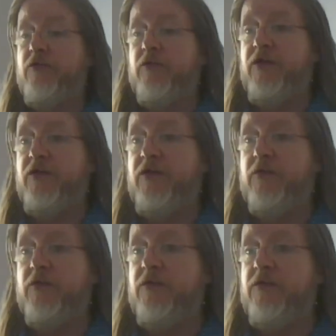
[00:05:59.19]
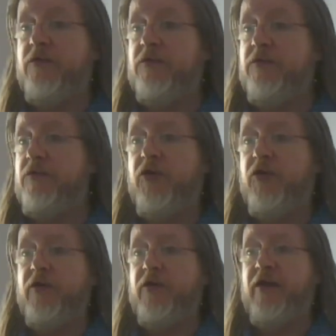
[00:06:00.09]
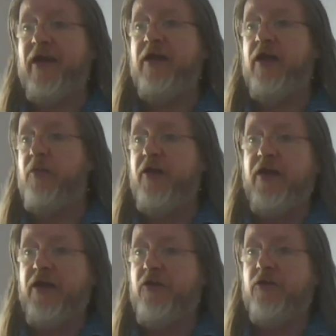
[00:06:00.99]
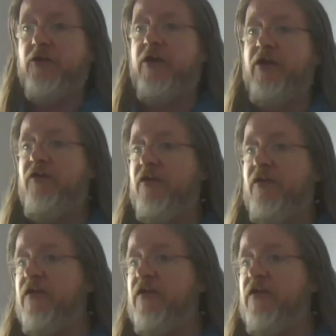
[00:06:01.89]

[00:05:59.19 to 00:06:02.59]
You don't need to have any application or anything.